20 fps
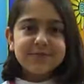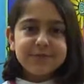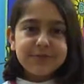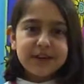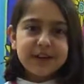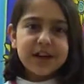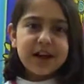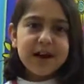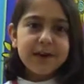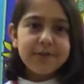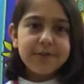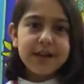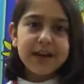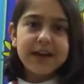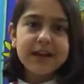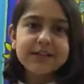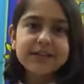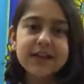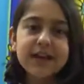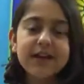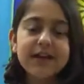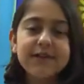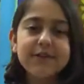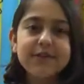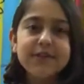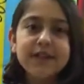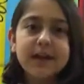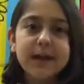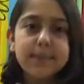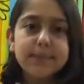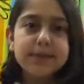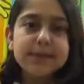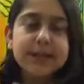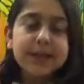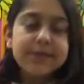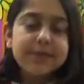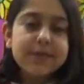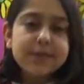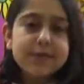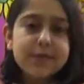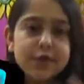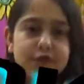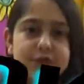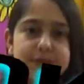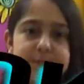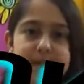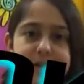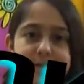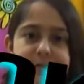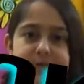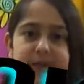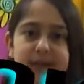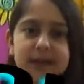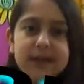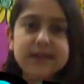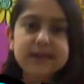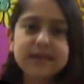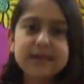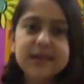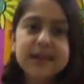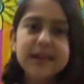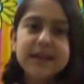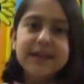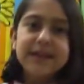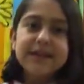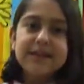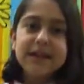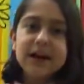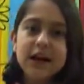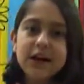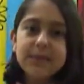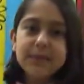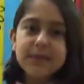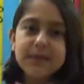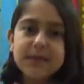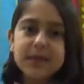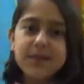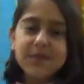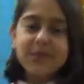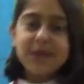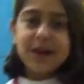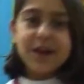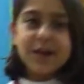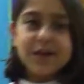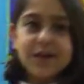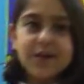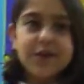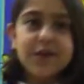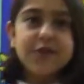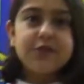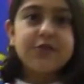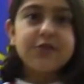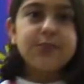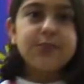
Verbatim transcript: we are awake and I'm gonna be washing my face. And now me and Wyna are going to